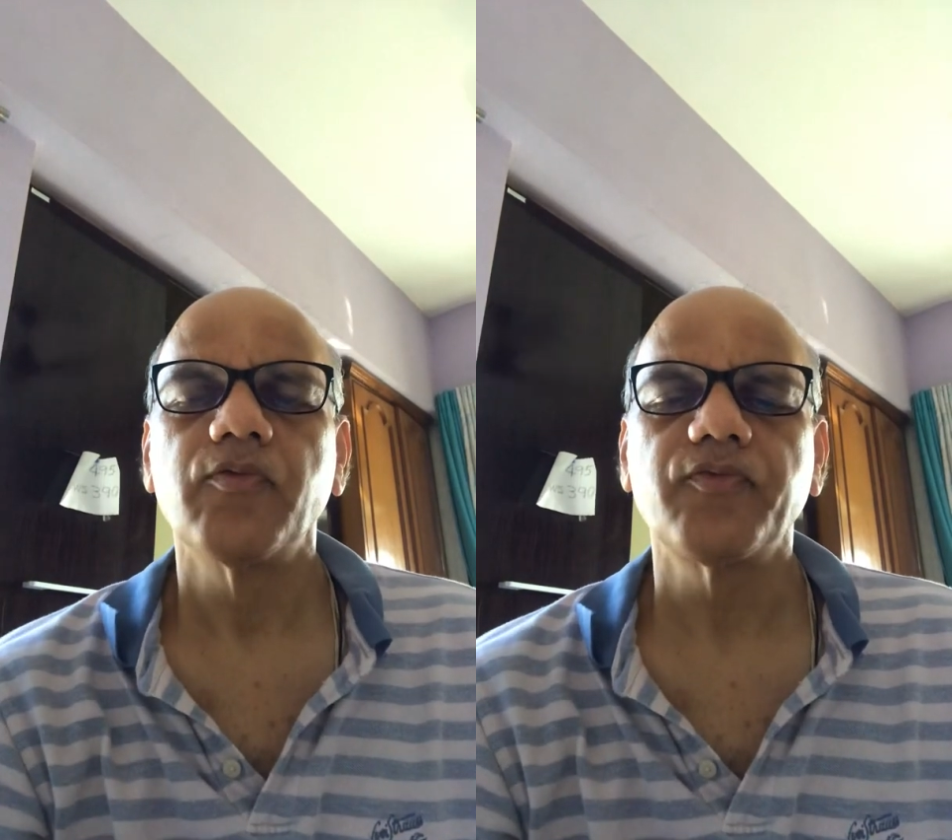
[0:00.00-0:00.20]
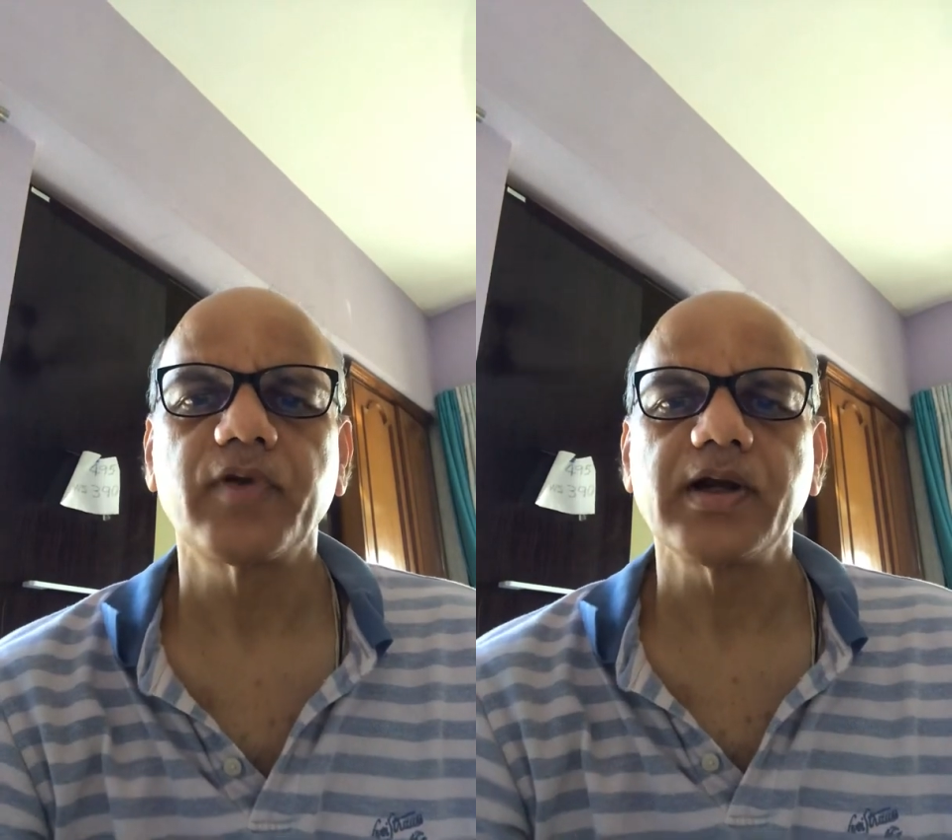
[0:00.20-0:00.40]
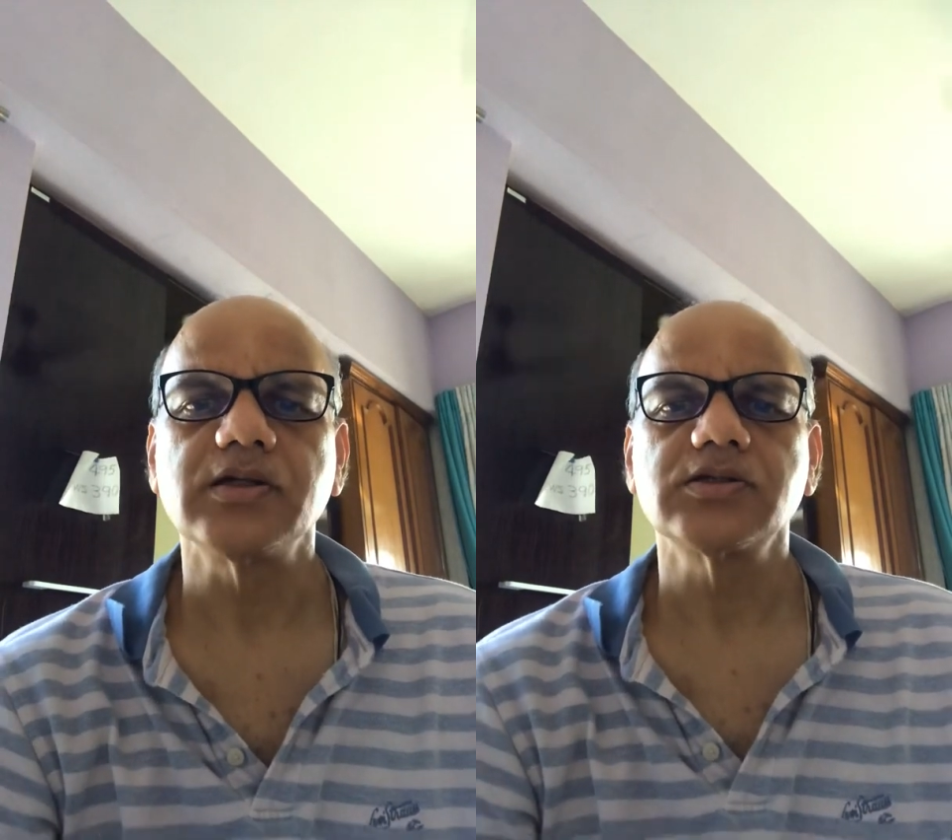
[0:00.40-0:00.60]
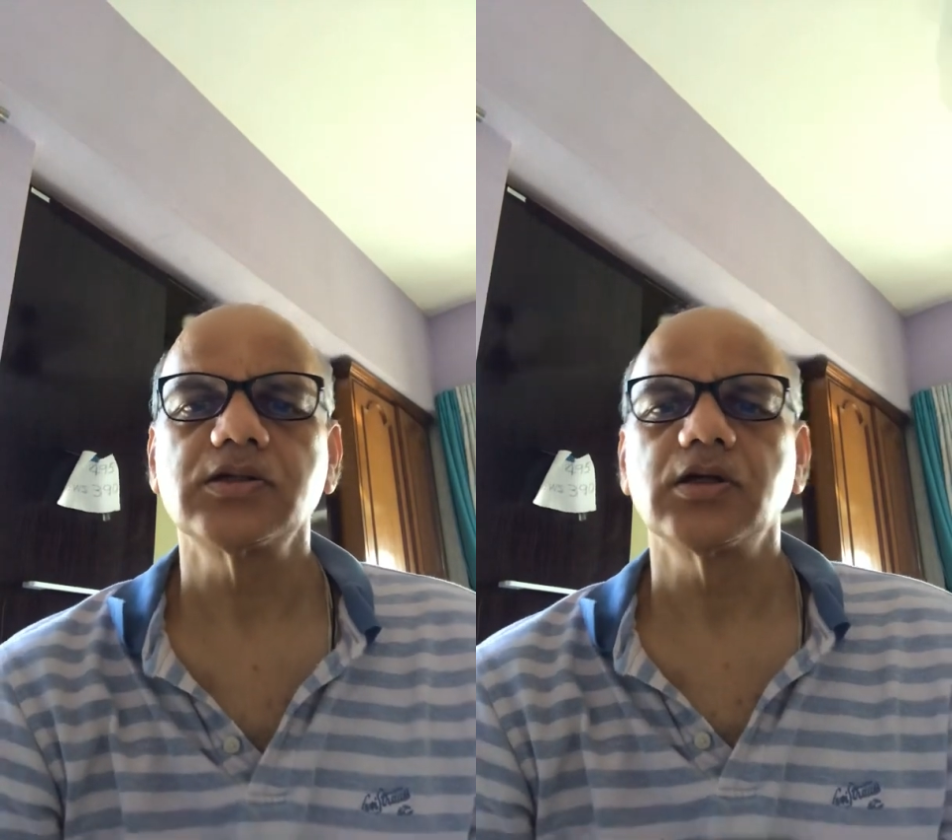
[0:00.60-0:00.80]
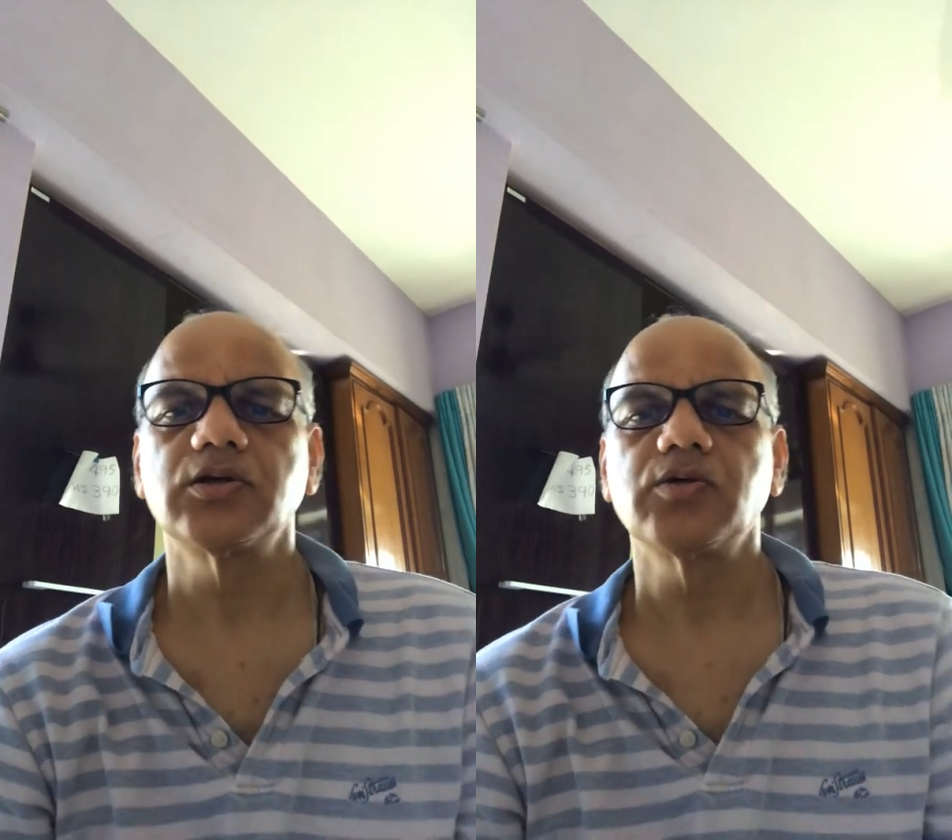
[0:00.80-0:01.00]
Friends,
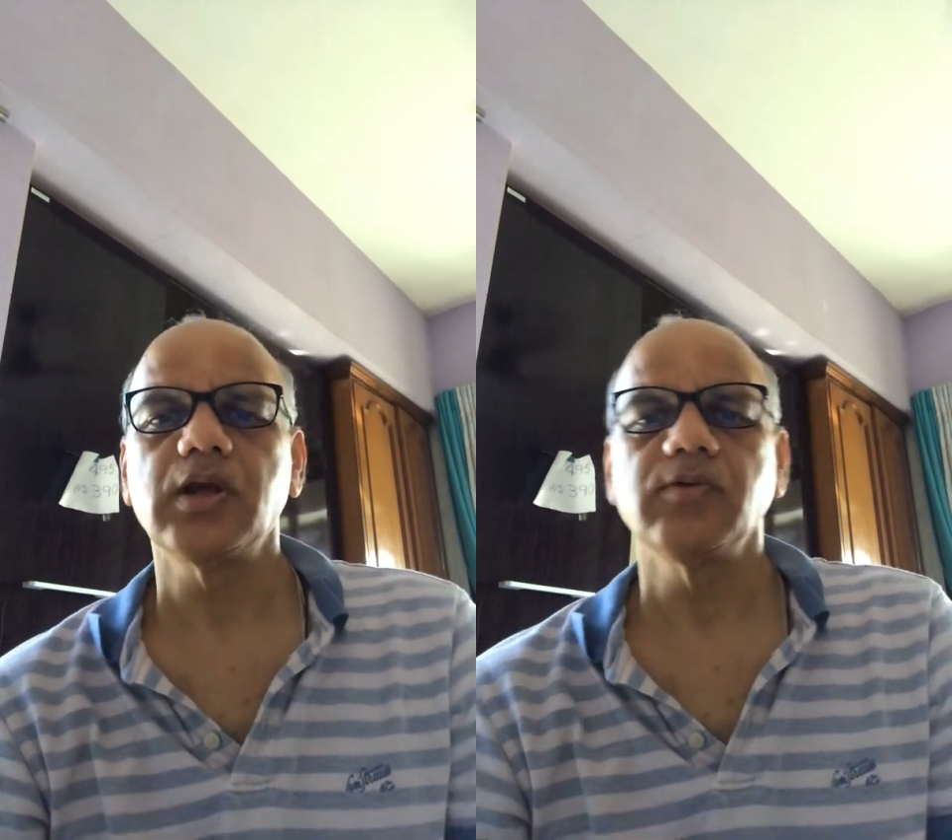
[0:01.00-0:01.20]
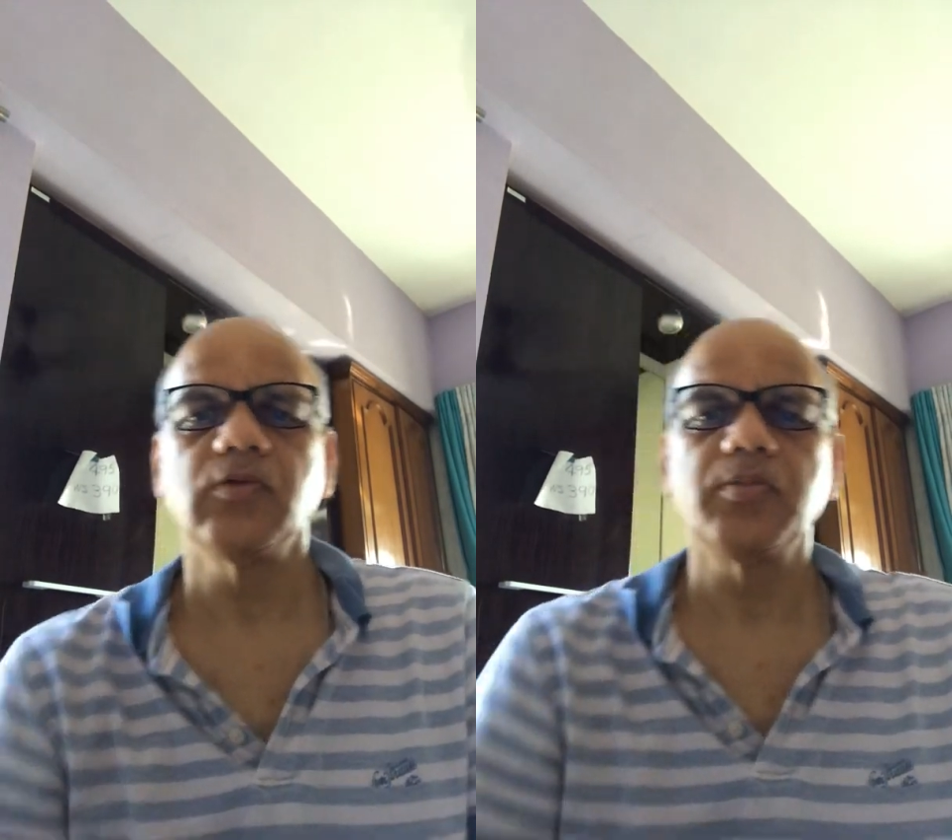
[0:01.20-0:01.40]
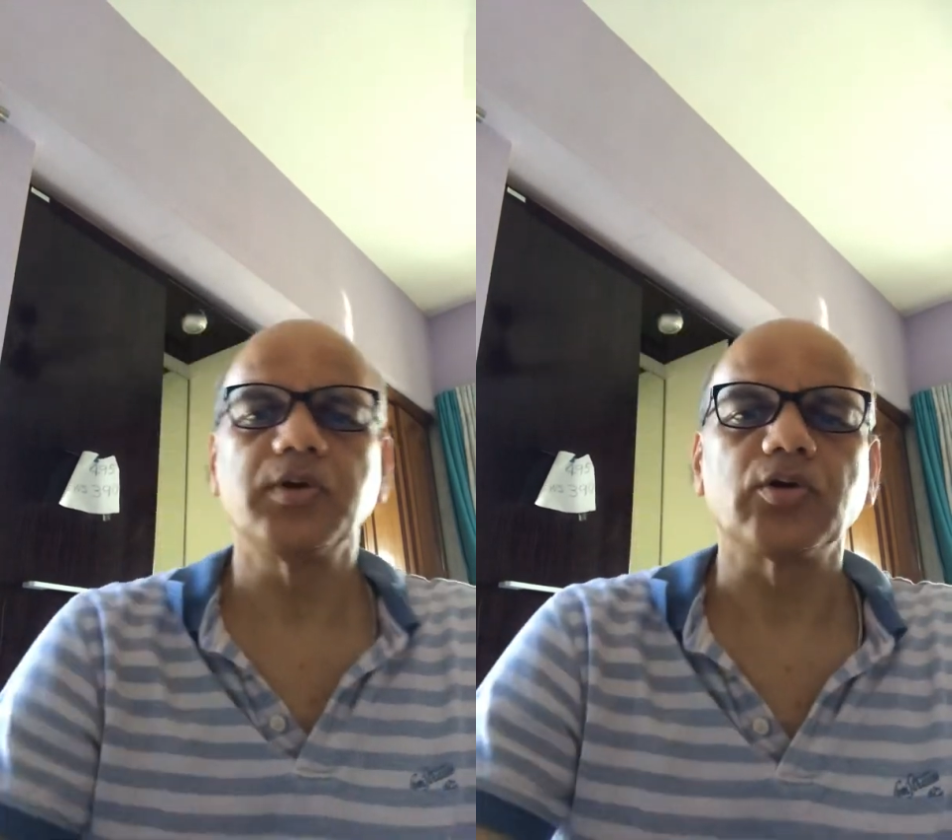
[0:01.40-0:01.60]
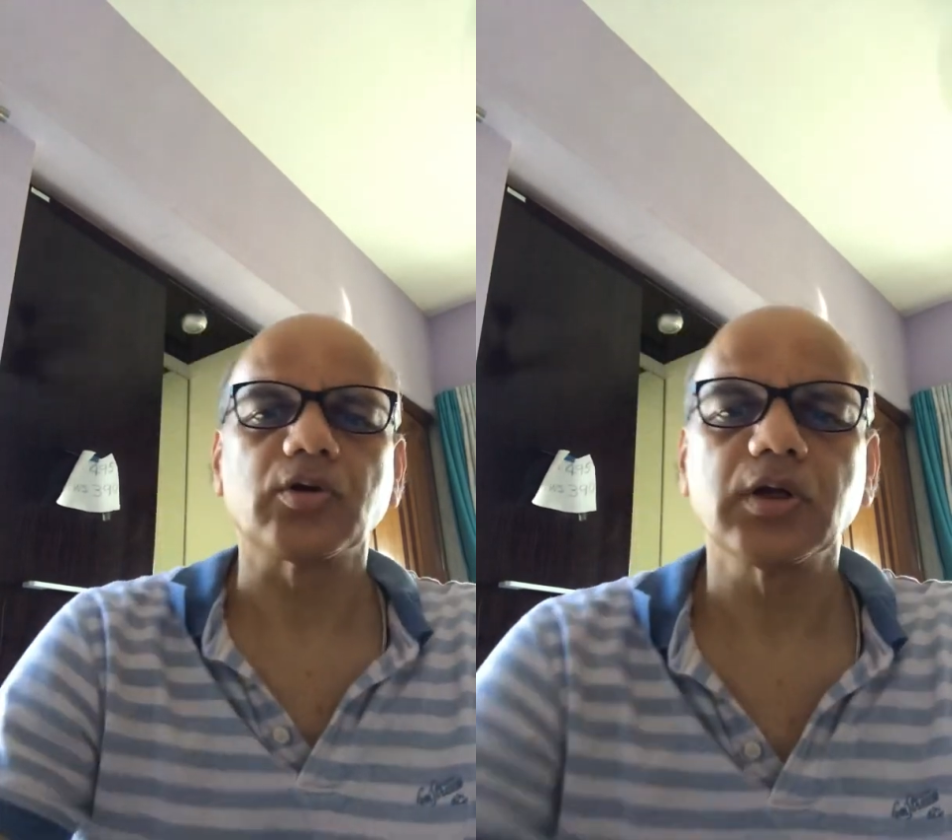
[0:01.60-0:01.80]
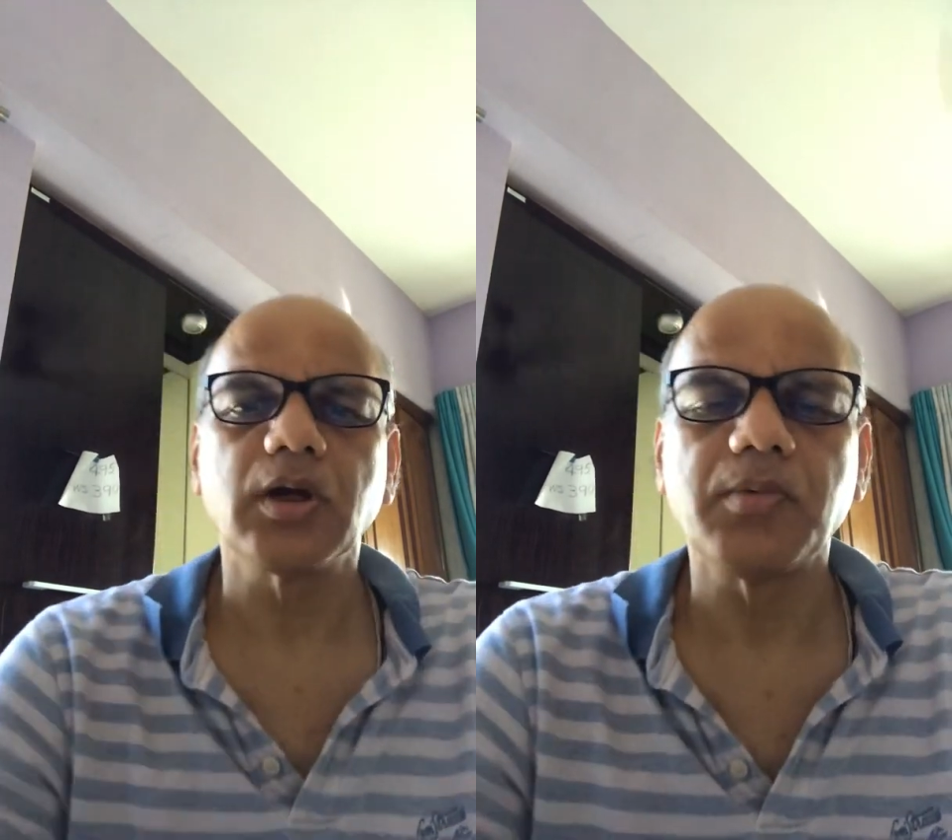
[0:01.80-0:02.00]
today we'll be
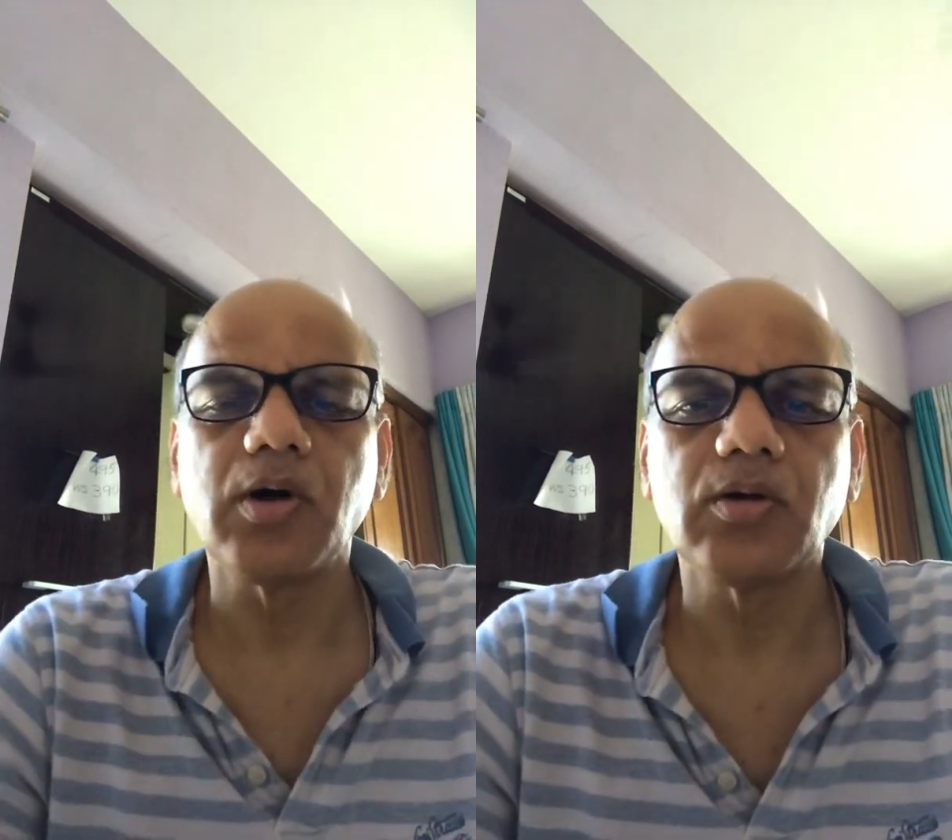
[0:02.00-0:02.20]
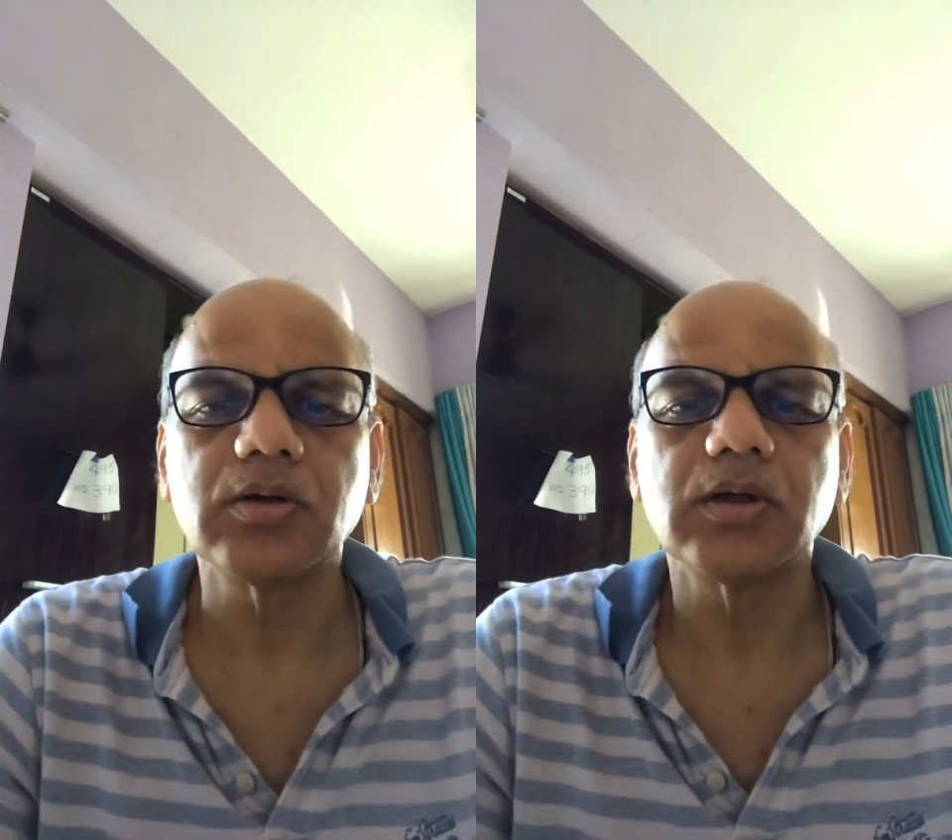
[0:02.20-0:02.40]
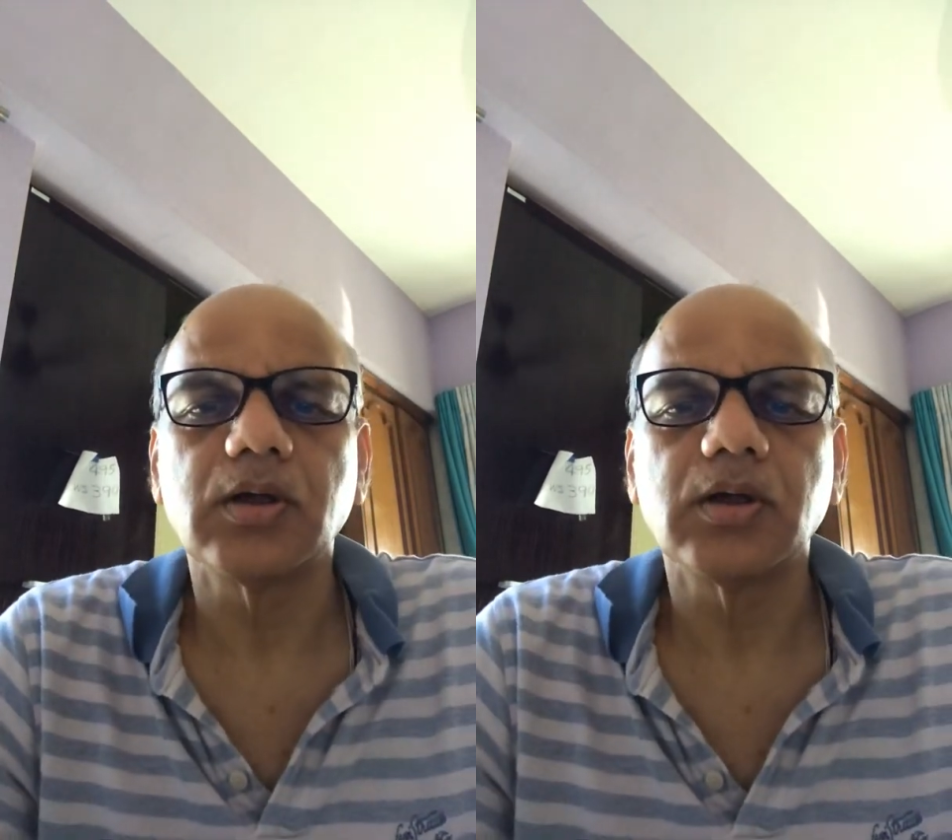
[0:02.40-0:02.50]
talking about